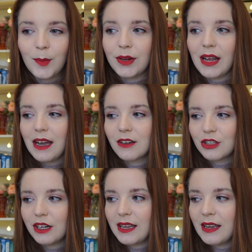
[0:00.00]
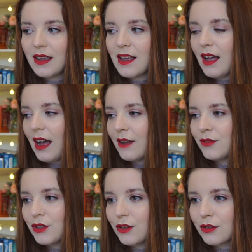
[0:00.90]
but actually I've
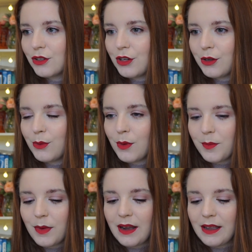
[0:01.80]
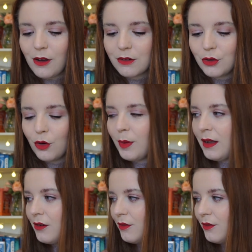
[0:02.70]
stuck to my October,